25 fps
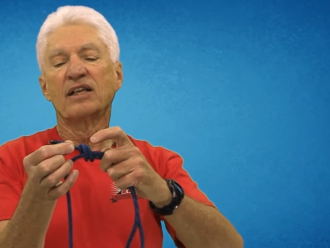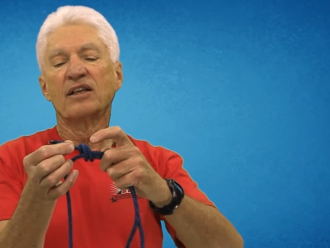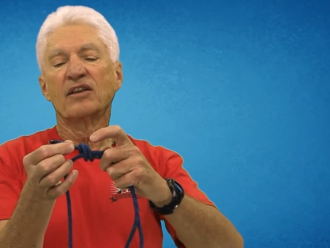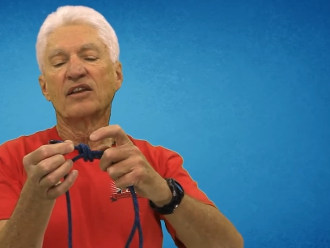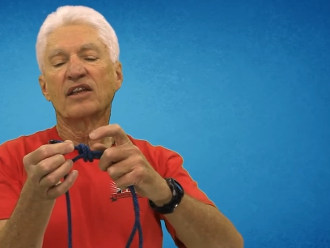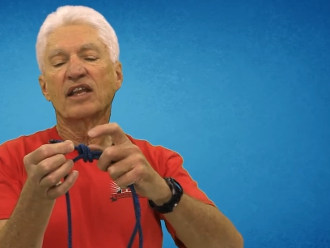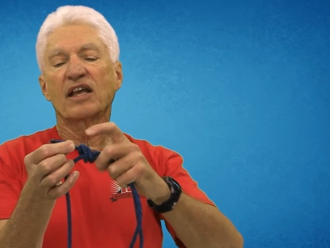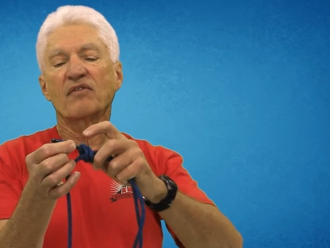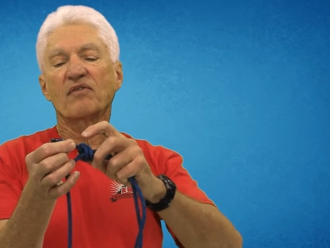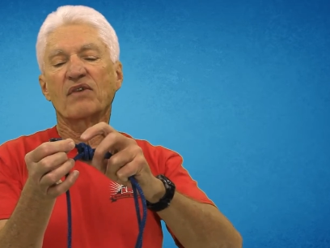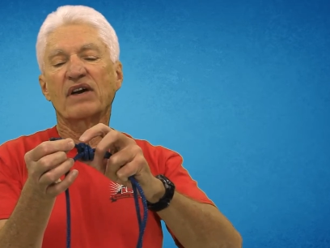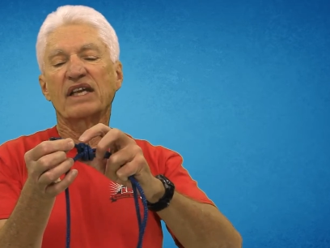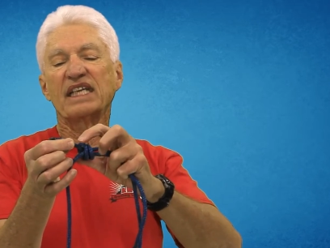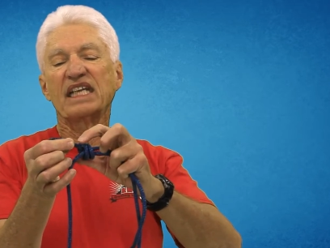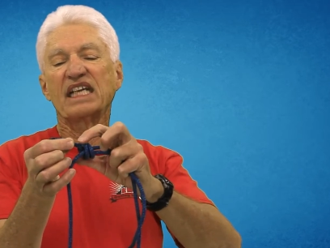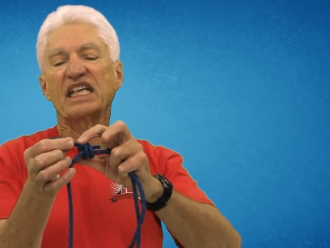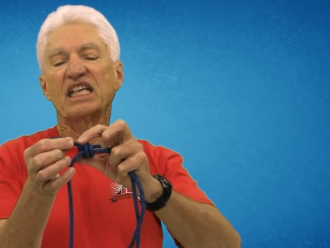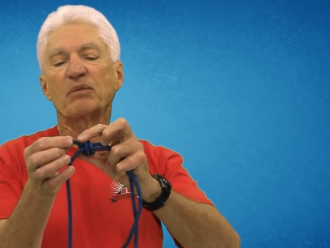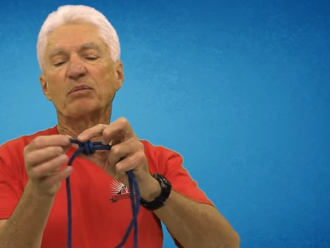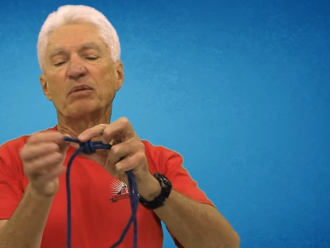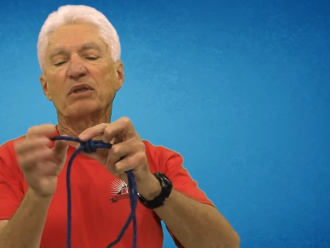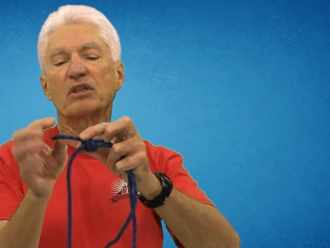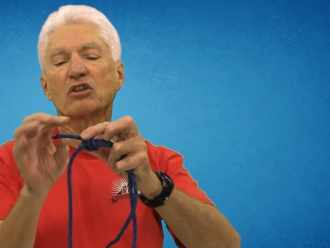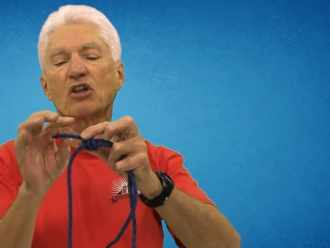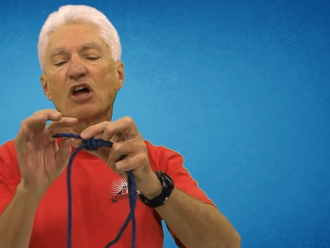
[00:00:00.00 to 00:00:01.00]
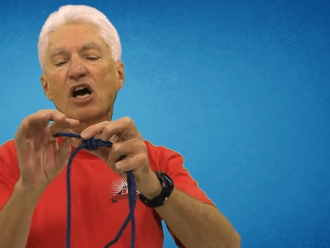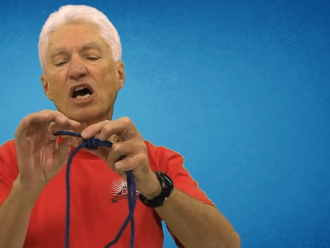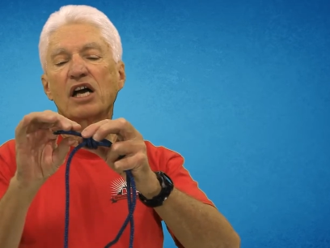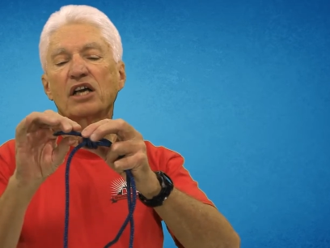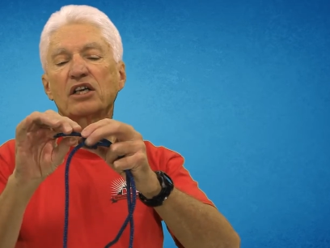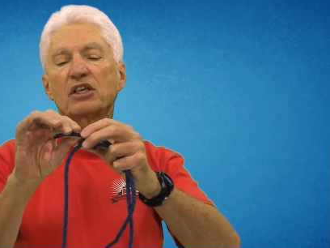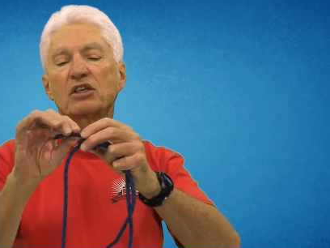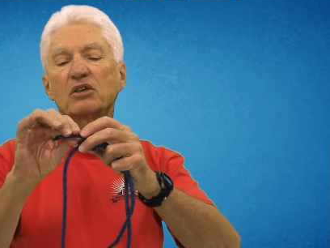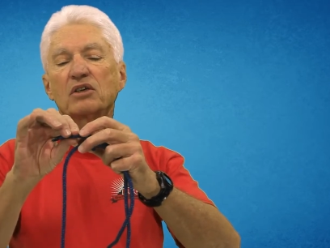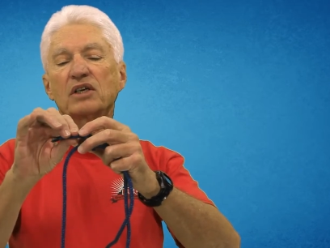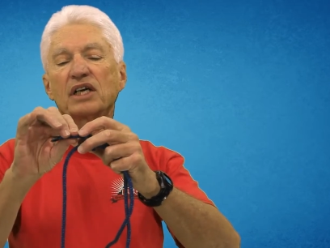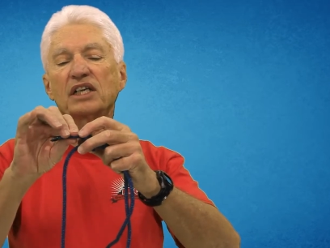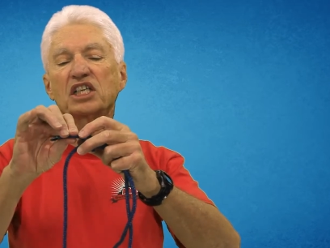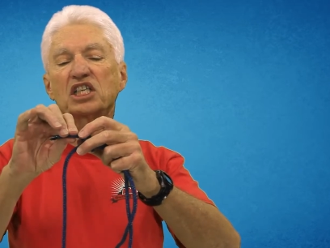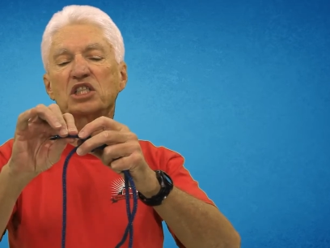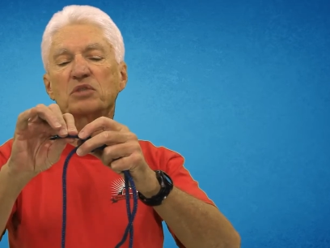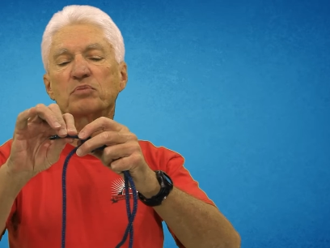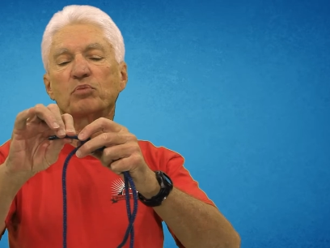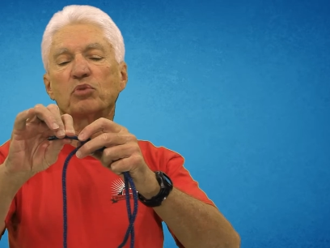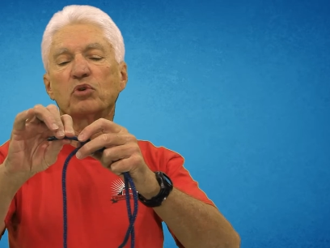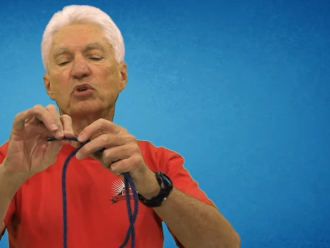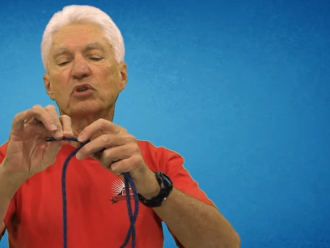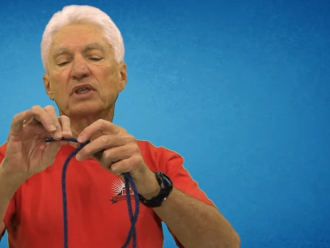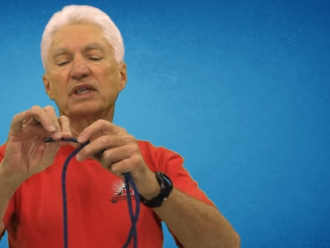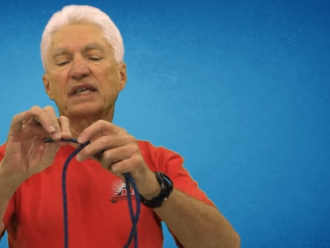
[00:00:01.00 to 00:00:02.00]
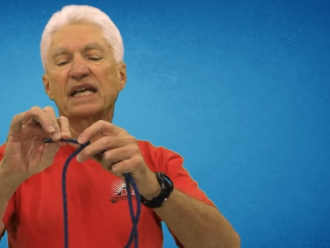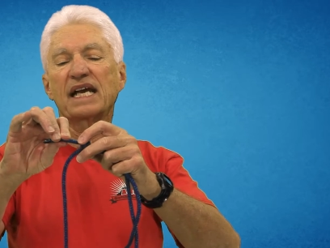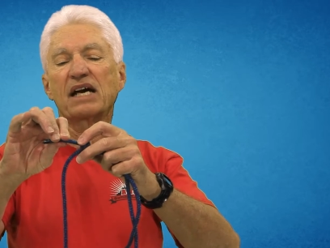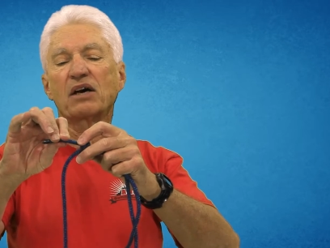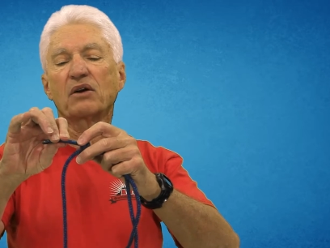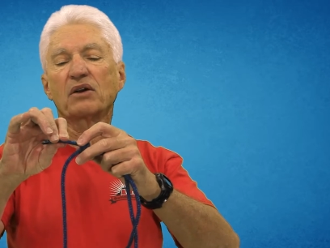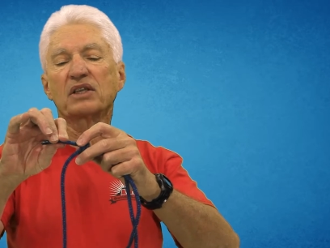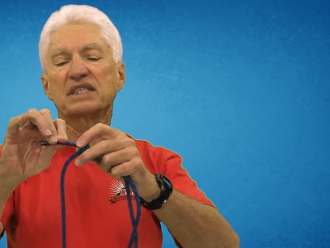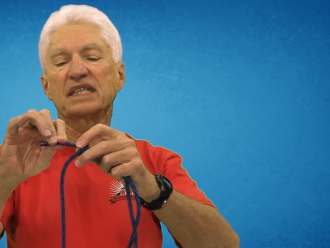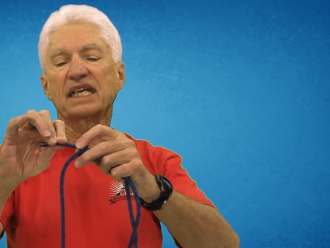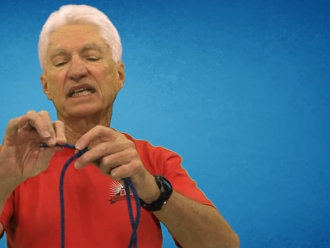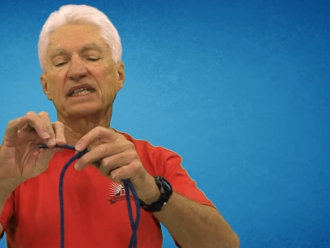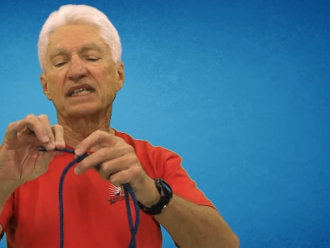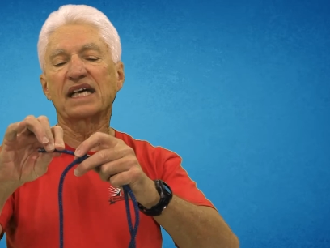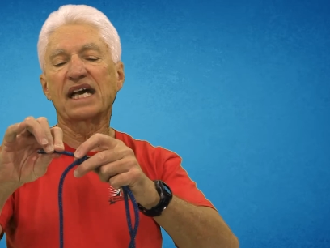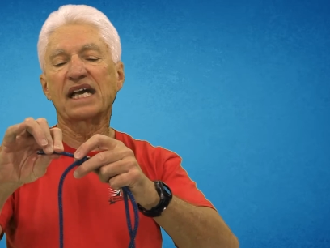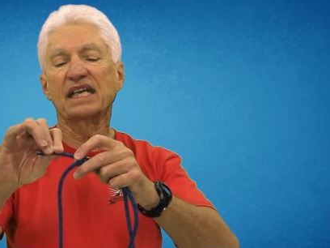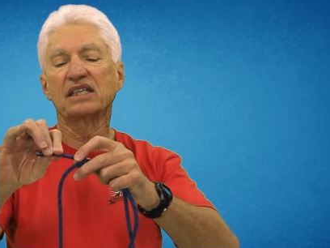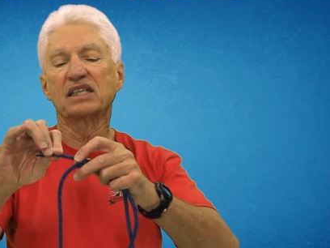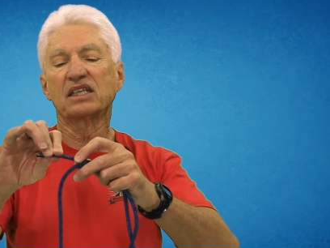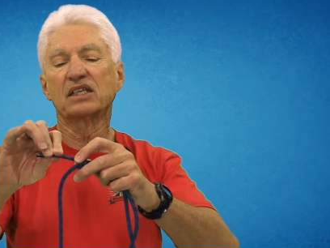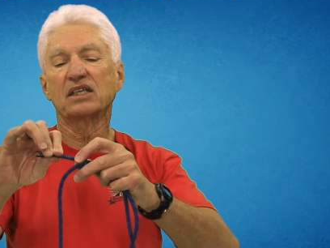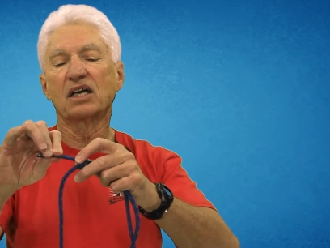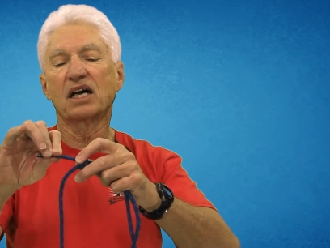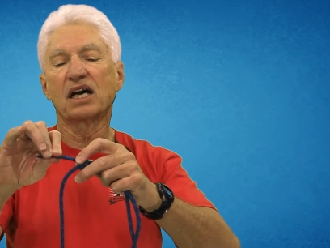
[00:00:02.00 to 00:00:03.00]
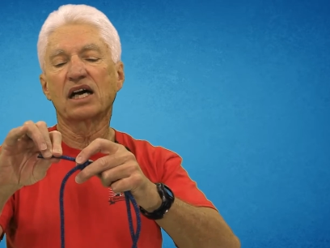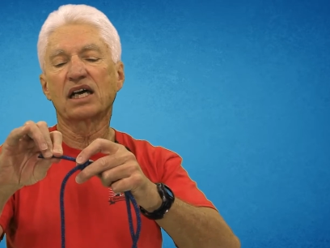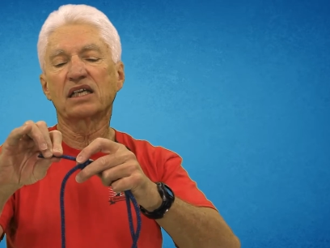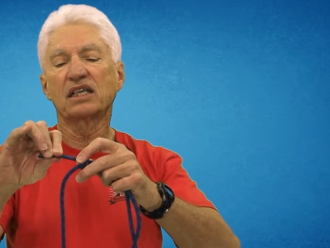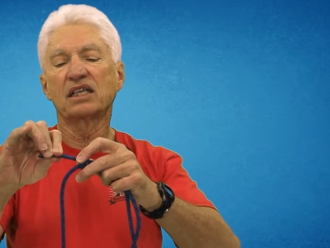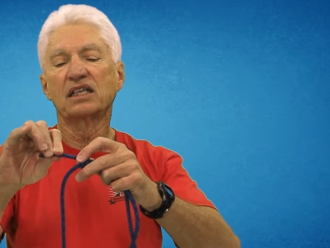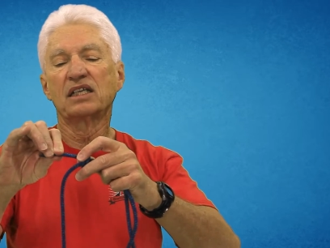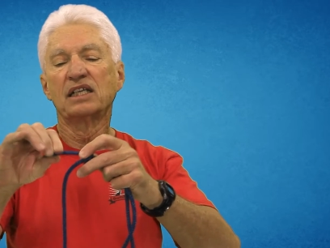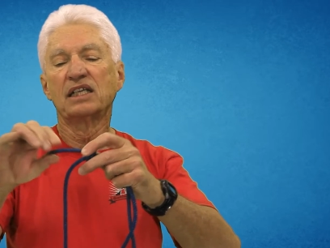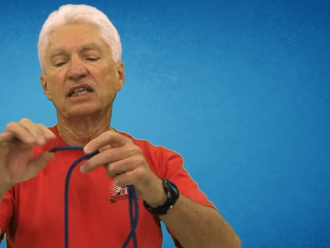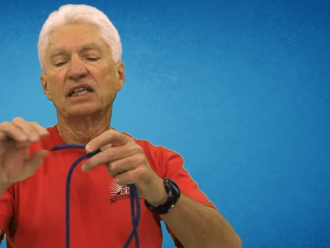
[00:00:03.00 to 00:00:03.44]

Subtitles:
If I need it to be longer, I'll just pull it out as I tighten the knot.